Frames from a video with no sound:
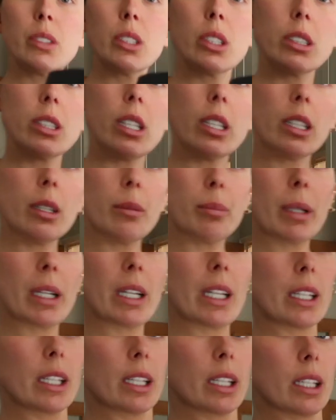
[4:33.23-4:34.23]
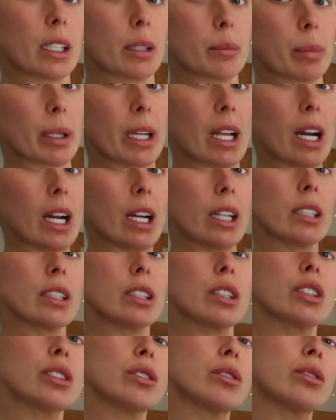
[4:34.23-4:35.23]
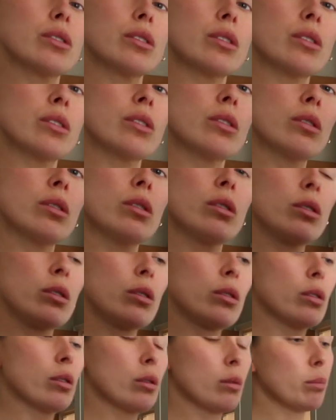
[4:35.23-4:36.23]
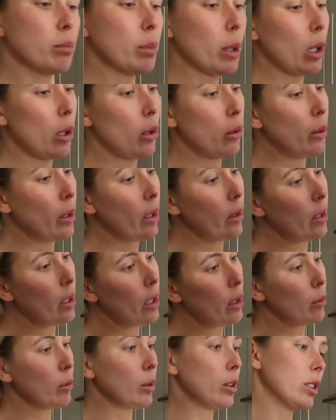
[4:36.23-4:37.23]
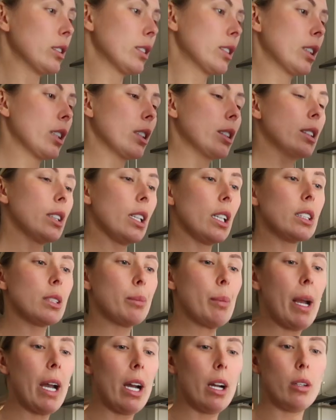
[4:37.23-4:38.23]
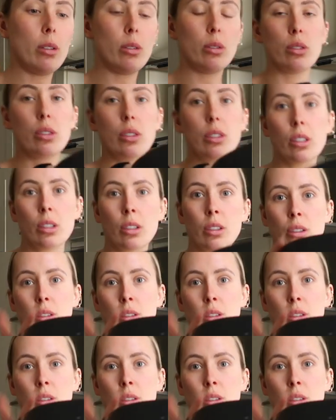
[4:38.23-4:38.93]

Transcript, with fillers: Just like a plain black bowl, and that was six pound